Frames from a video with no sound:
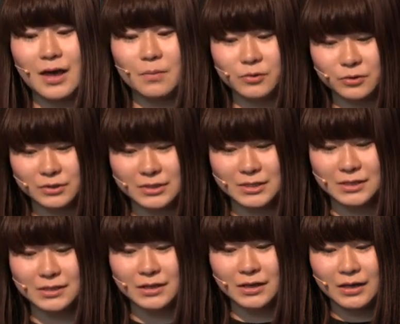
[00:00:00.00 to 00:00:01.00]

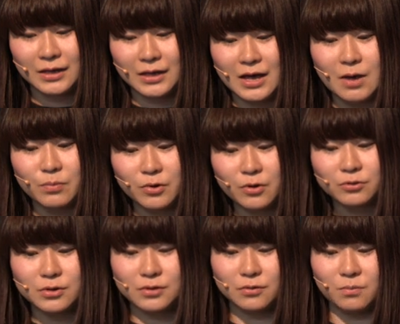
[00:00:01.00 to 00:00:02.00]

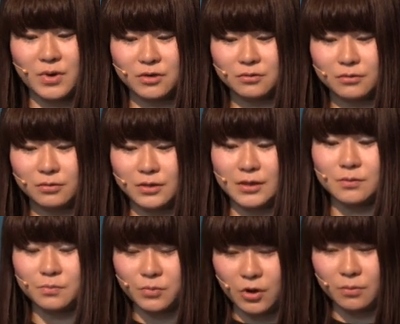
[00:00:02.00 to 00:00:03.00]
approach to measure these
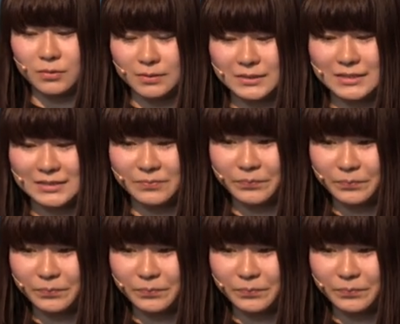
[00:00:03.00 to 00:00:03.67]
problems.